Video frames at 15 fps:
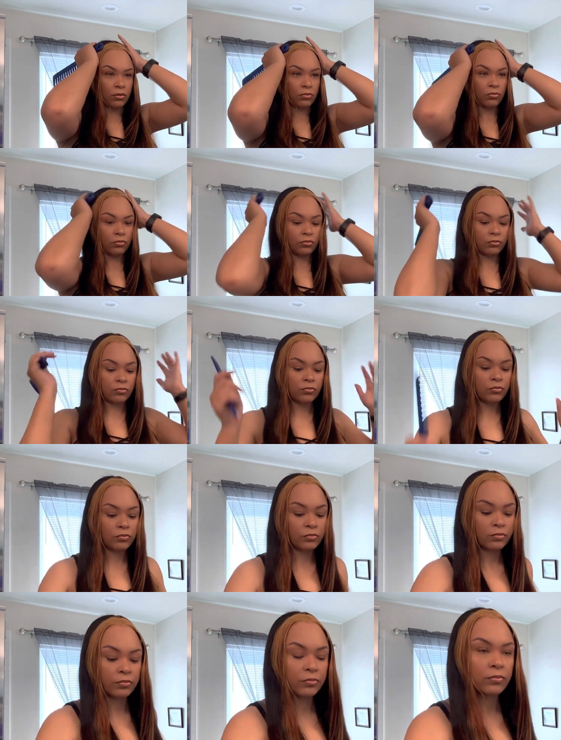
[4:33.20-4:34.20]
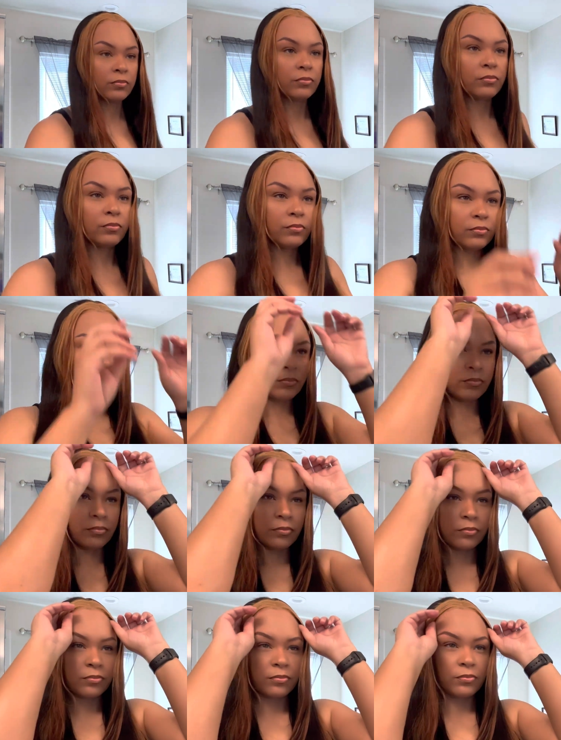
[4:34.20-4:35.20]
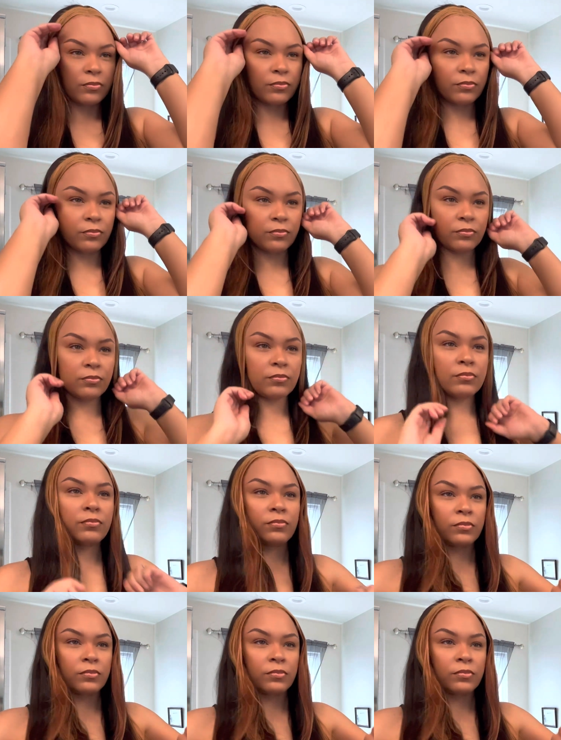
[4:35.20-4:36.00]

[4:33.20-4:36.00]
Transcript: (no one is talking)